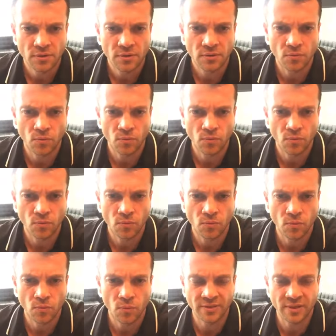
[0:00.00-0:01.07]
what
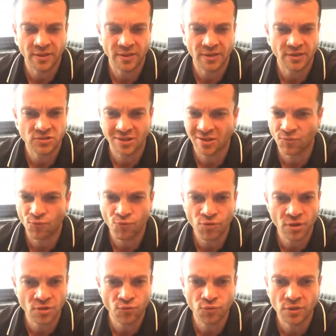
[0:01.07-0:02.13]
countries, but
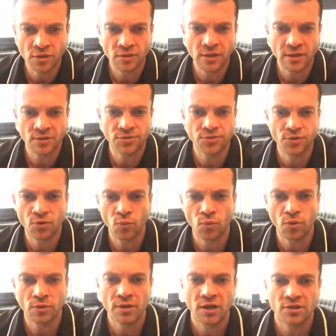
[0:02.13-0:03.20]
really, really third
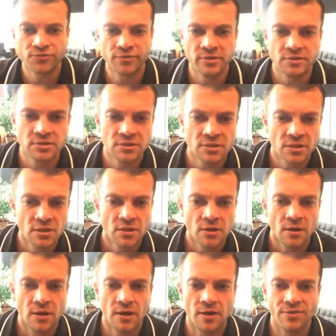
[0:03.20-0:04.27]
world countries
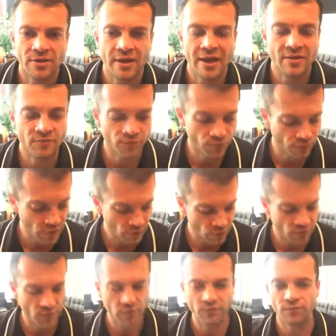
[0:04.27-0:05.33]
that have very,
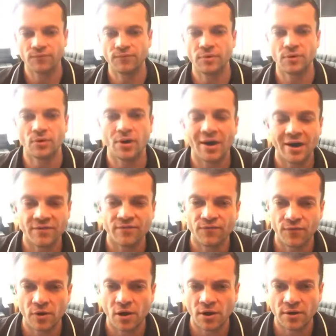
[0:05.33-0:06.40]
very high
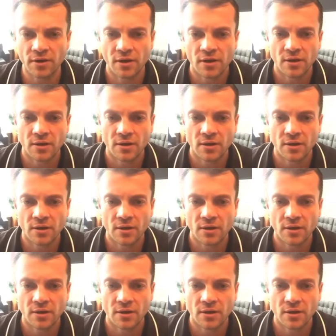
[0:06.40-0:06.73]
fraud,